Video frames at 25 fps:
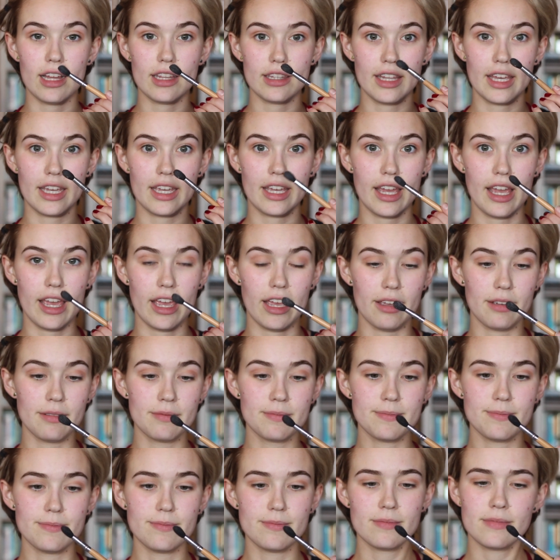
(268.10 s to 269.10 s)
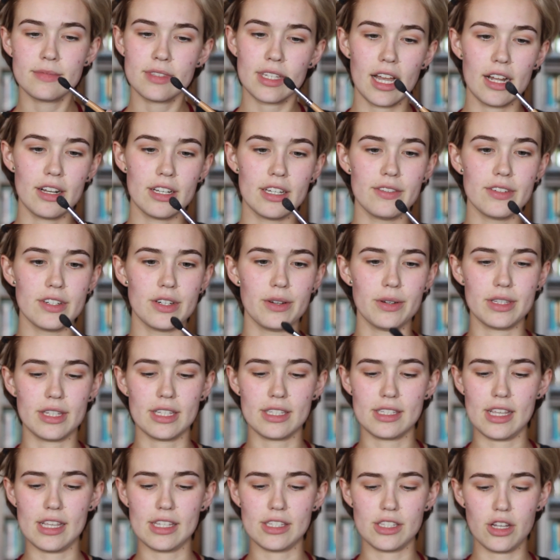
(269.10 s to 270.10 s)
like I don't even know what
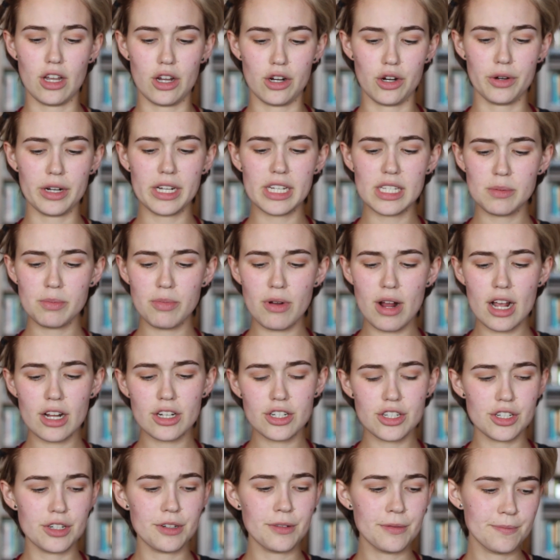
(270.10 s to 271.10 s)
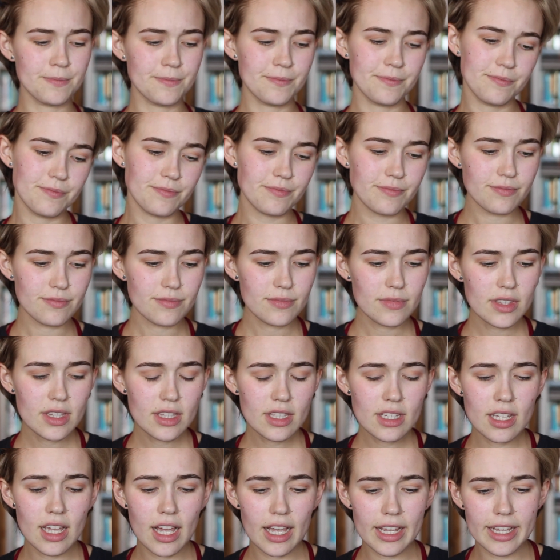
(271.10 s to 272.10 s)
this is, a crease brush,
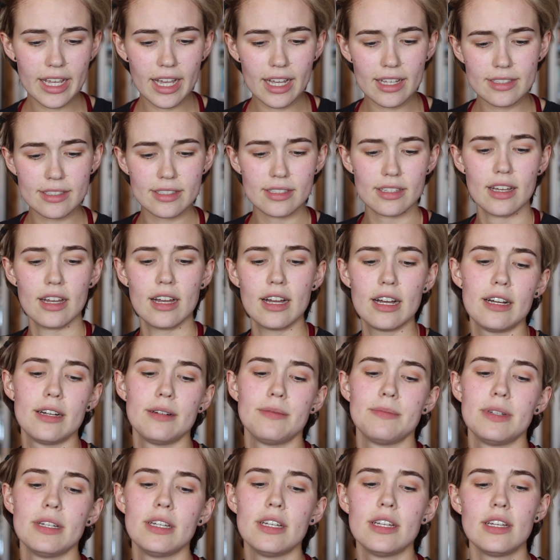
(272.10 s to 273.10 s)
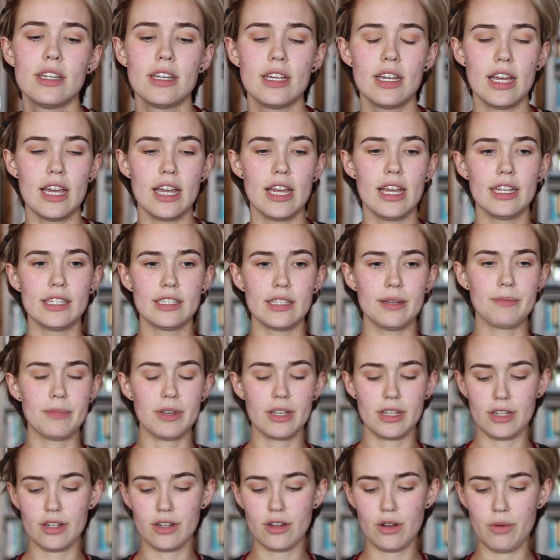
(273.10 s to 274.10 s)
I guess. And I'm
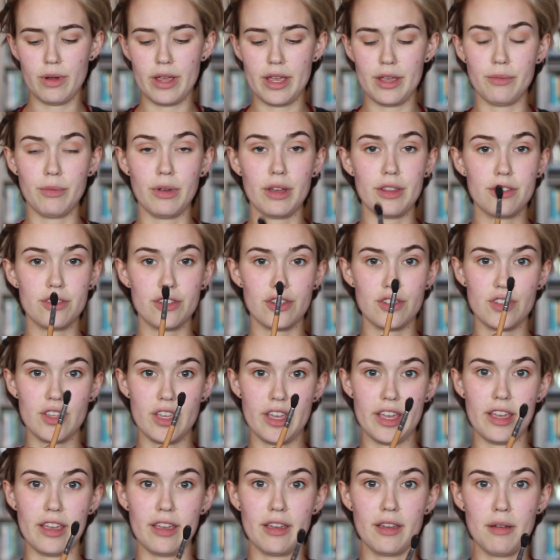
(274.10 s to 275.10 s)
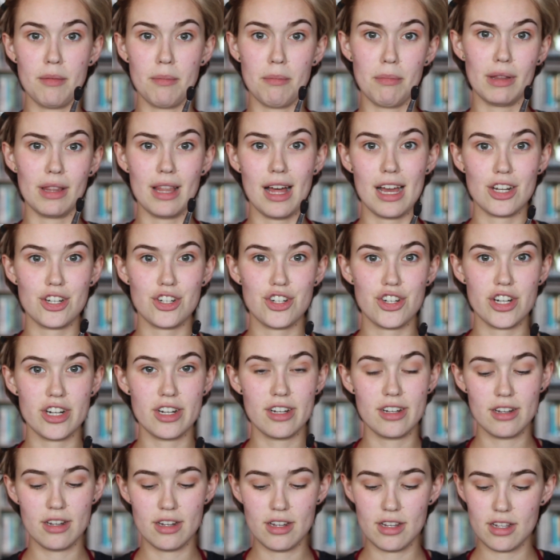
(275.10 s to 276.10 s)
gonna go in with just a blush
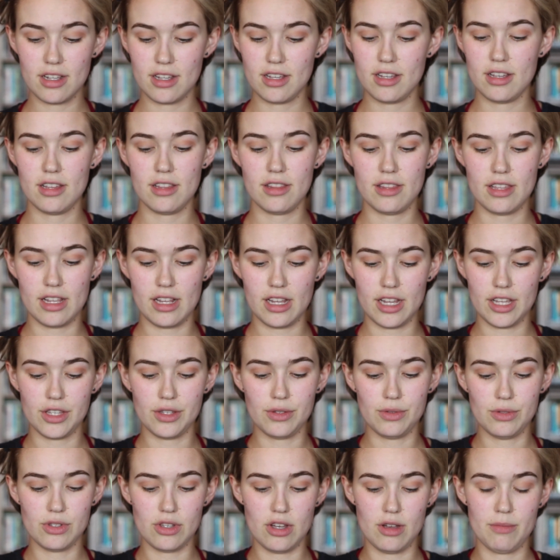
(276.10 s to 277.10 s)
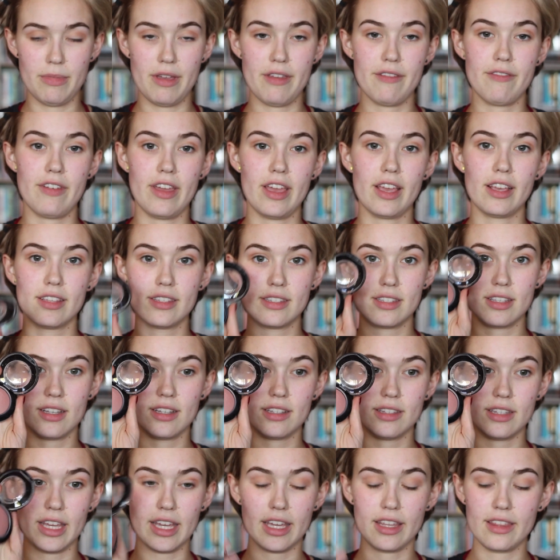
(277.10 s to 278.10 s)
that I use on my face
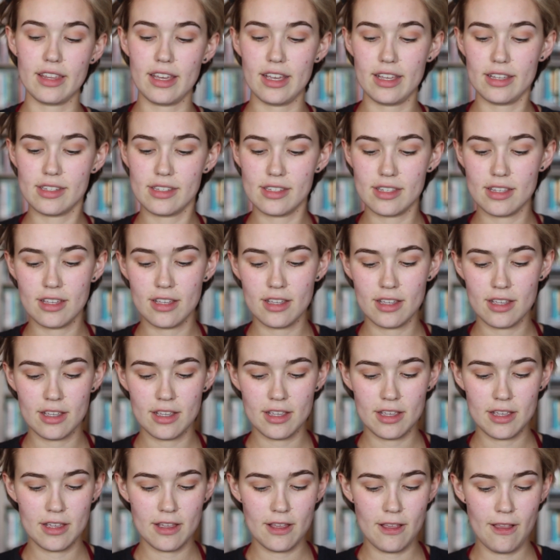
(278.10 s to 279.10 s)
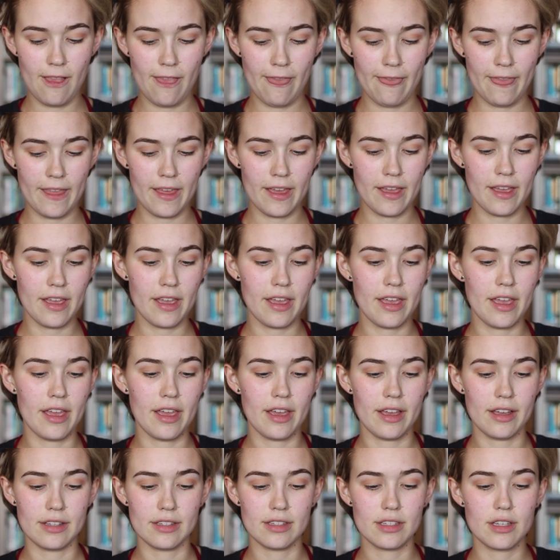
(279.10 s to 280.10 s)
like this.
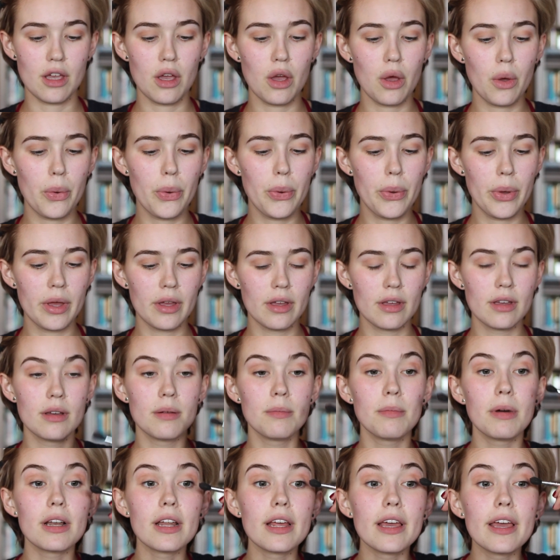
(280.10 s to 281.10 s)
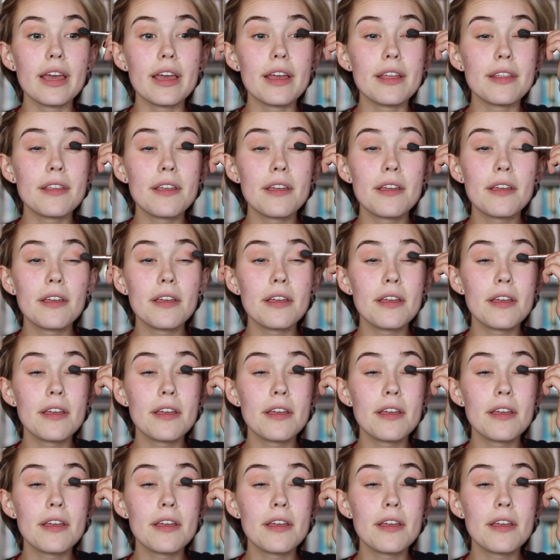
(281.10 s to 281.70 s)
And put it in